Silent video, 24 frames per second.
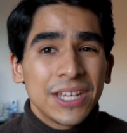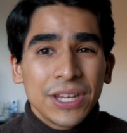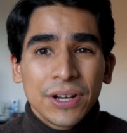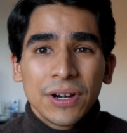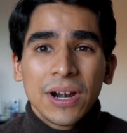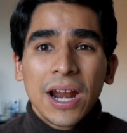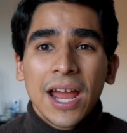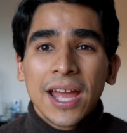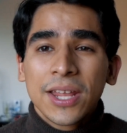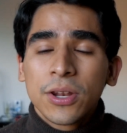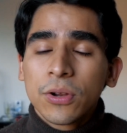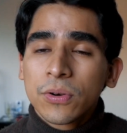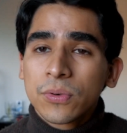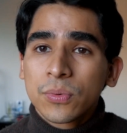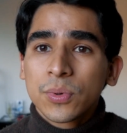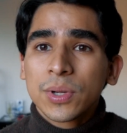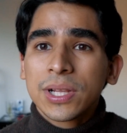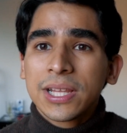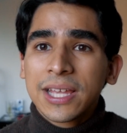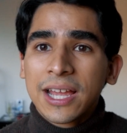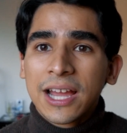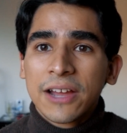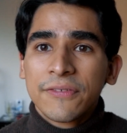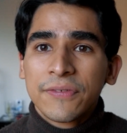Here I don't
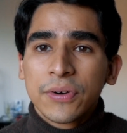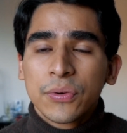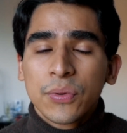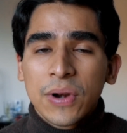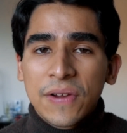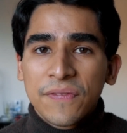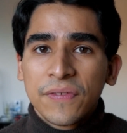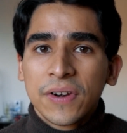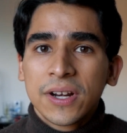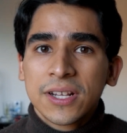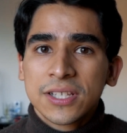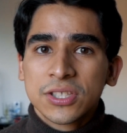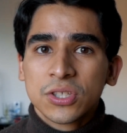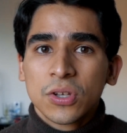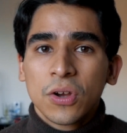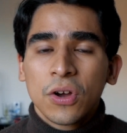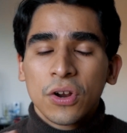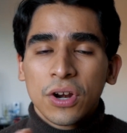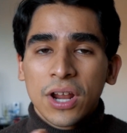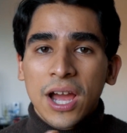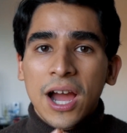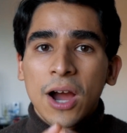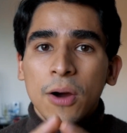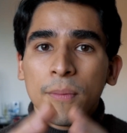really have a reference
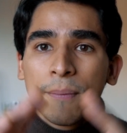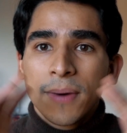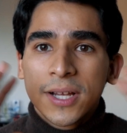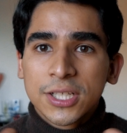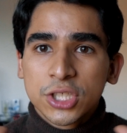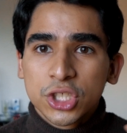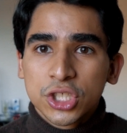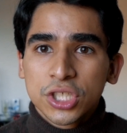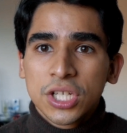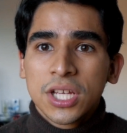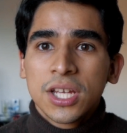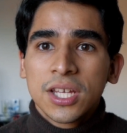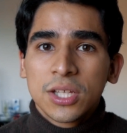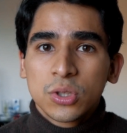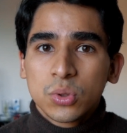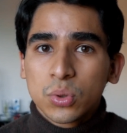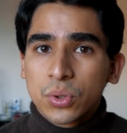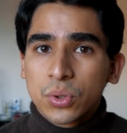on how much to